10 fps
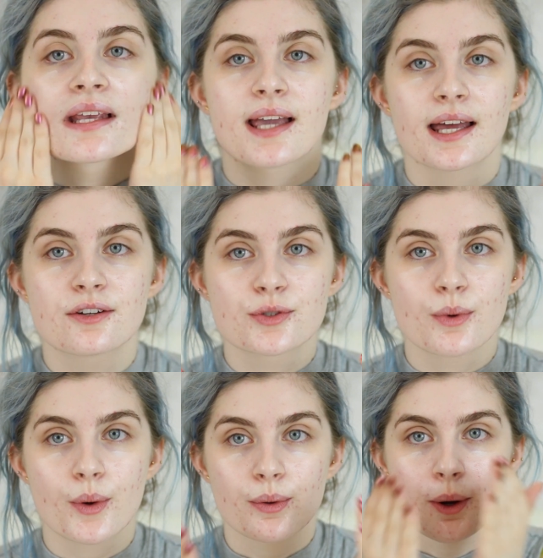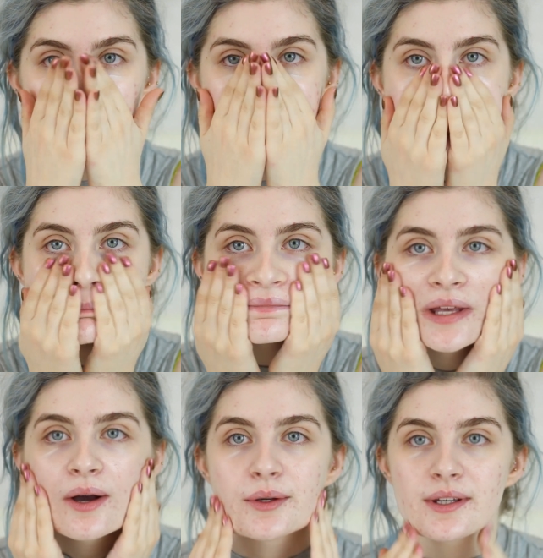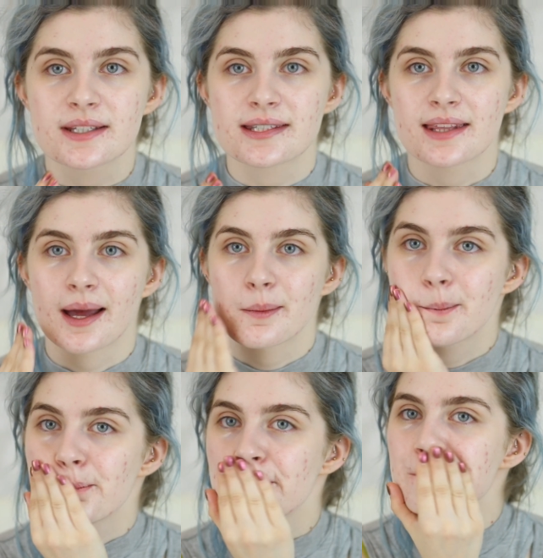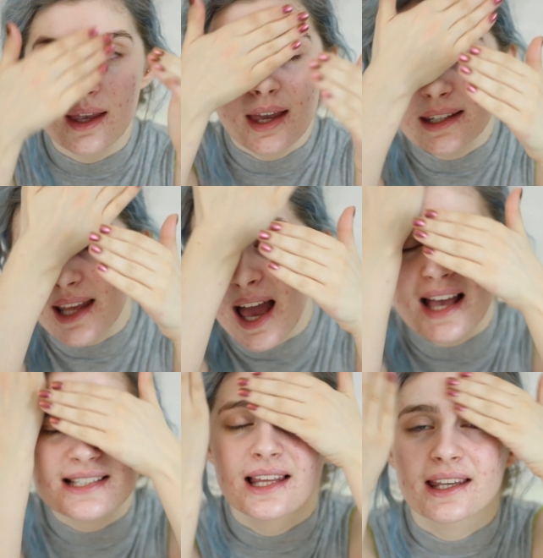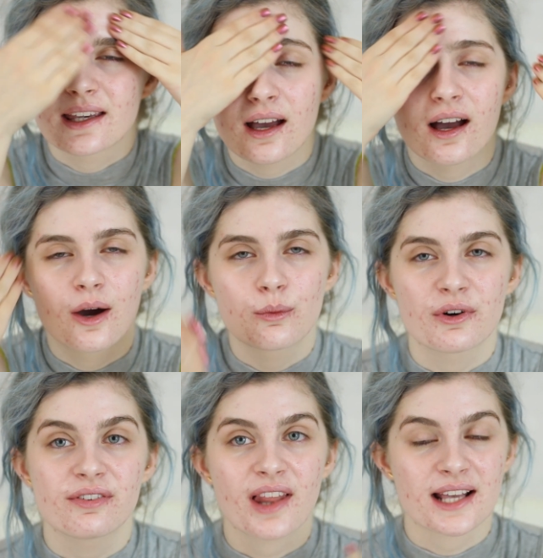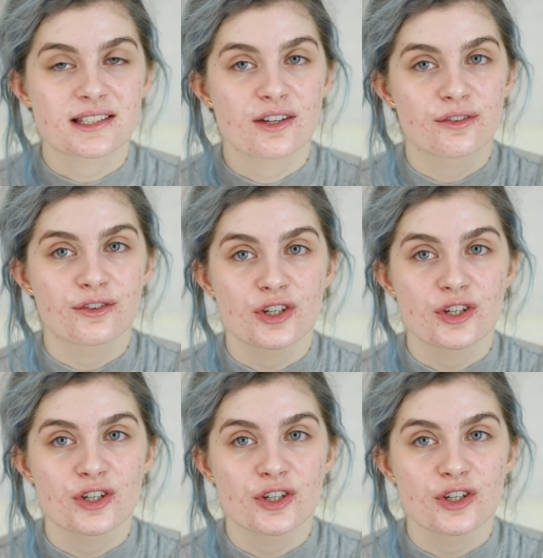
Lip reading: and kind of duochrome. Oh, you can see that. And it has like a reflective